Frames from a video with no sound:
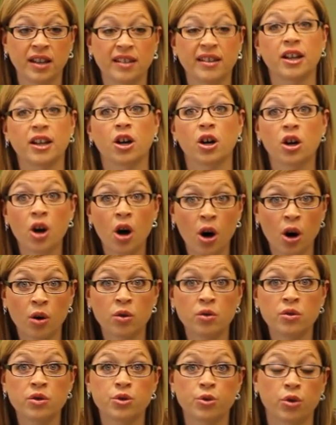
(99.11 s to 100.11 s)
like a
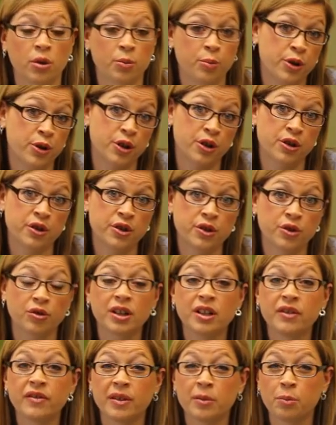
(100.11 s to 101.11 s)
coat or a purse or
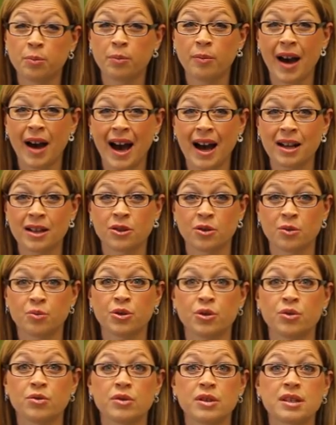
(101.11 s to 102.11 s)
even hats or
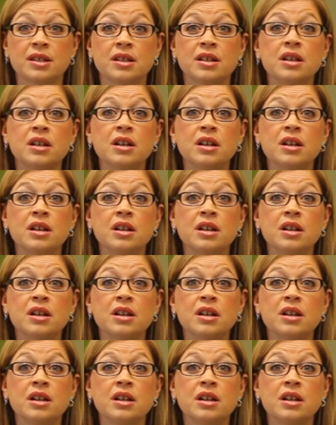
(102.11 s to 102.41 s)
boots.